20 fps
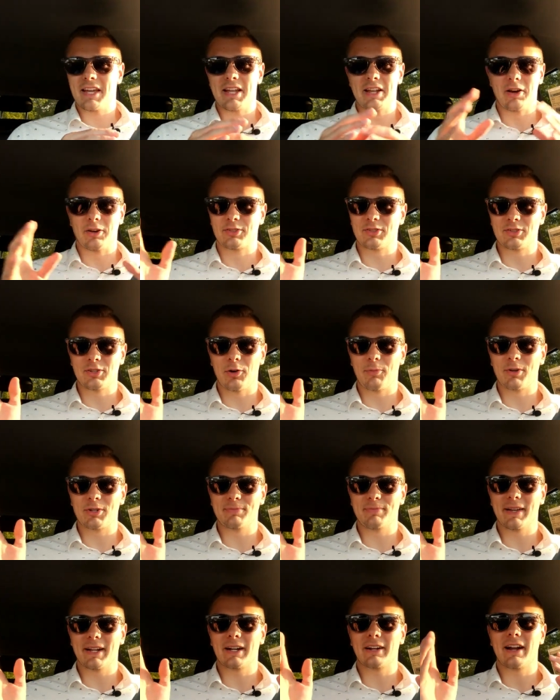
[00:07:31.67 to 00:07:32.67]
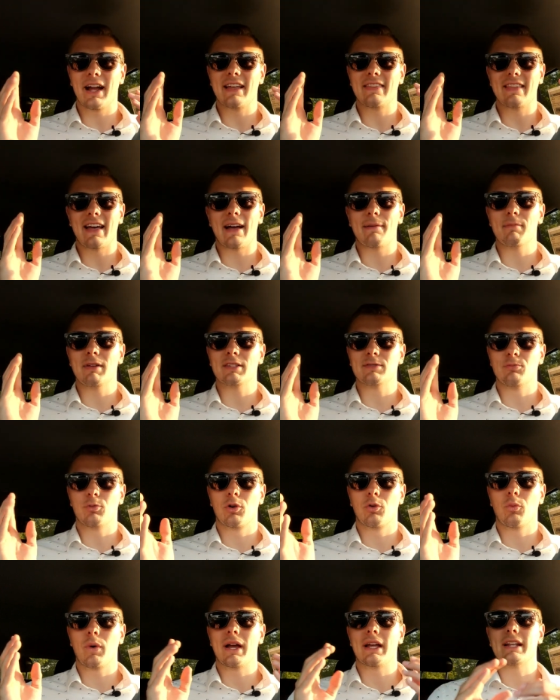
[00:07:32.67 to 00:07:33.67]
you know, so much bigger, and that means
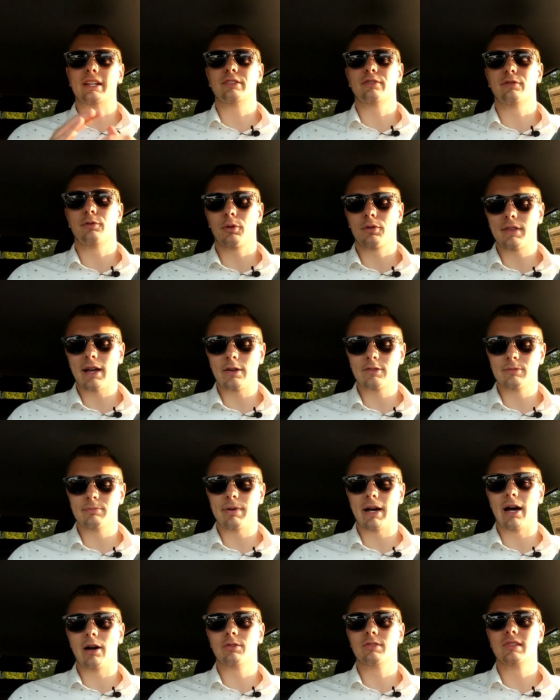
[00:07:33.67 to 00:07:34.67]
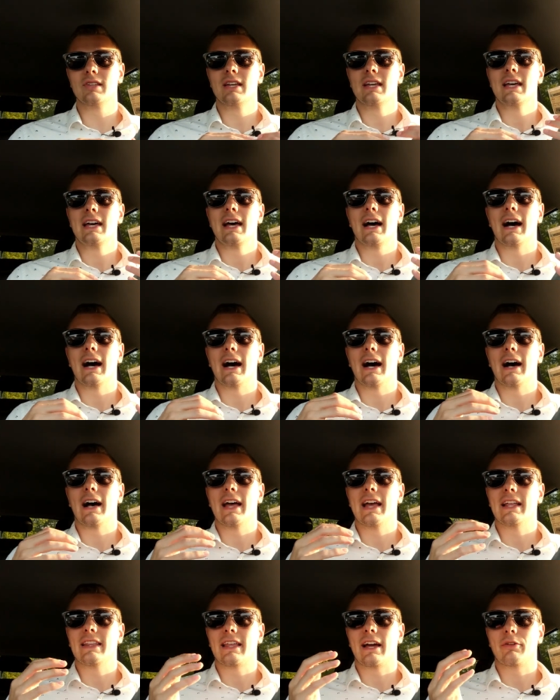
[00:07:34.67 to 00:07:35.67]
more weight. It's 4,000 uh, pounds,
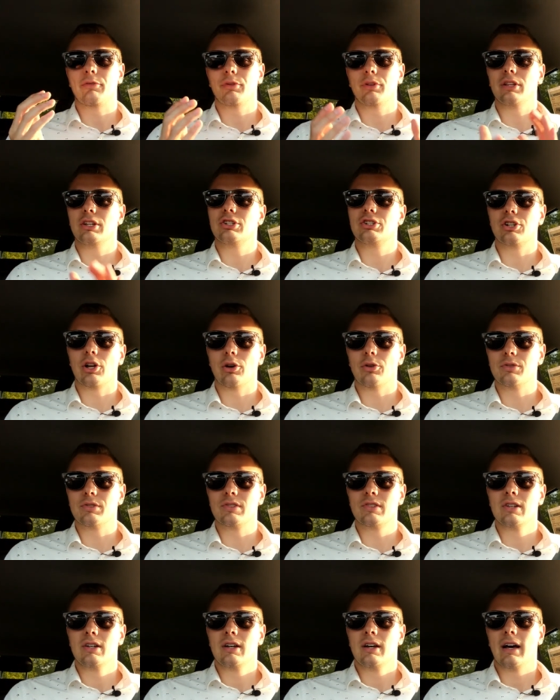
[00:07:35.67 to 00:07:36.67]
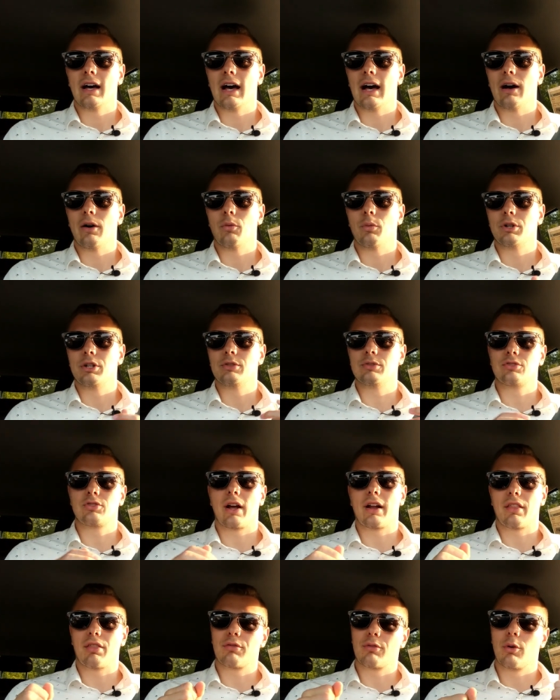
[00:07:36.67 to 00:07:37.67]
and that really shows uh, when you
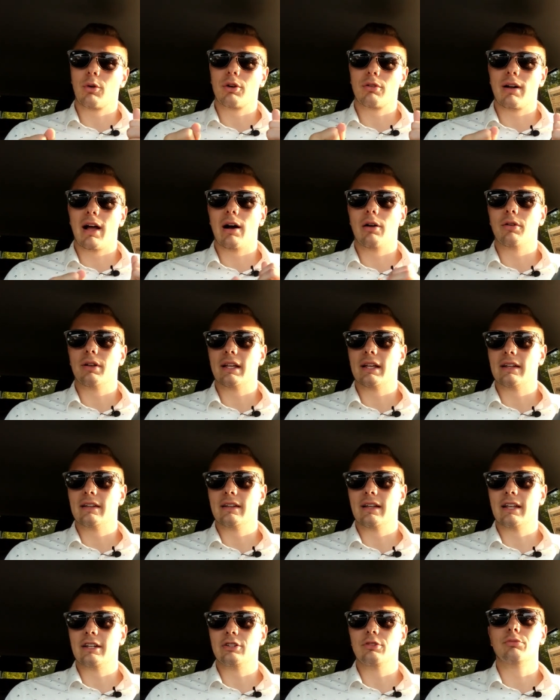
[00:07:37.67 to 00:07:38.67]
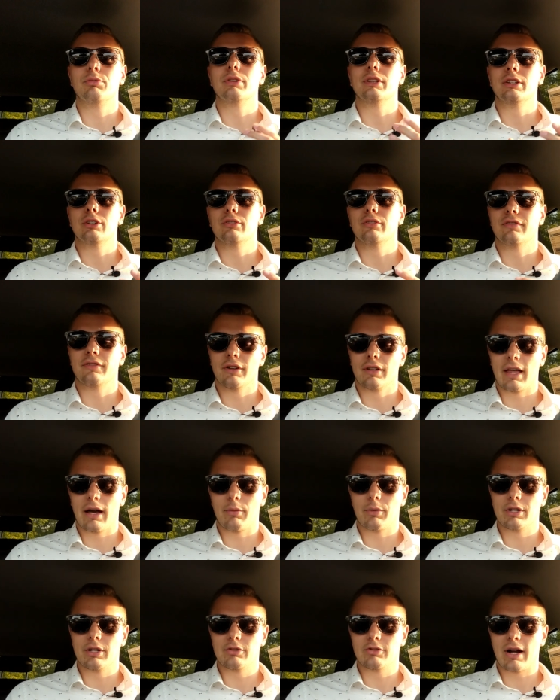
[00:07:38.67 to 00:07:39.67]
try to throw it around, and, and you really do feel
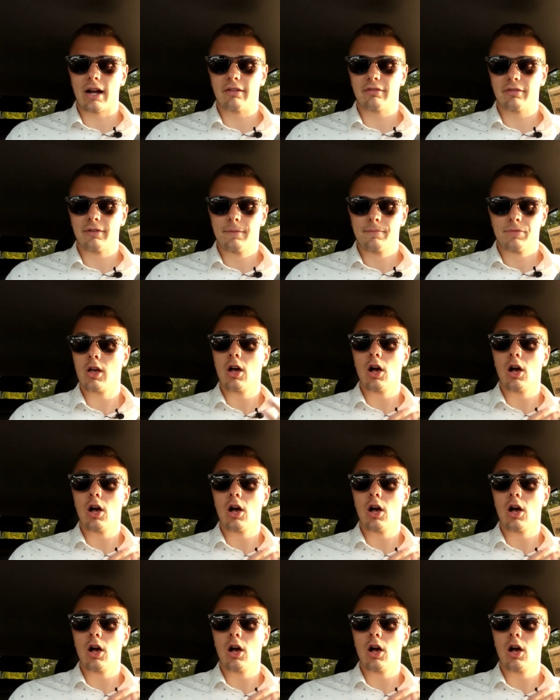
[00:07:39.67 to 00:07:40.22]
that when you drive.